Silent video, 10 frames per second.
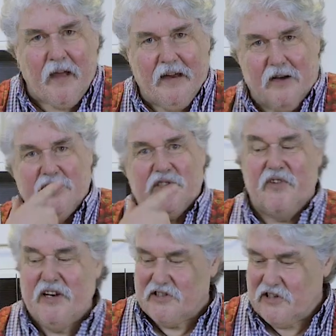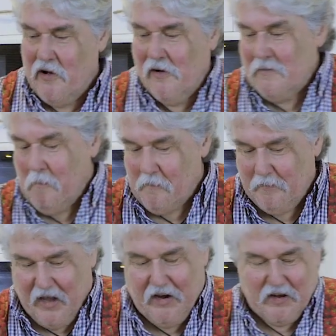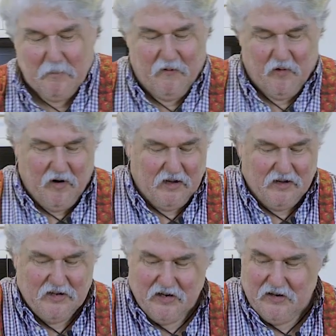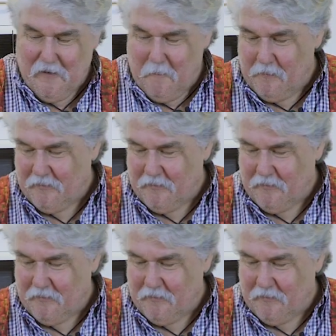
And I'll just finish eating before I continue.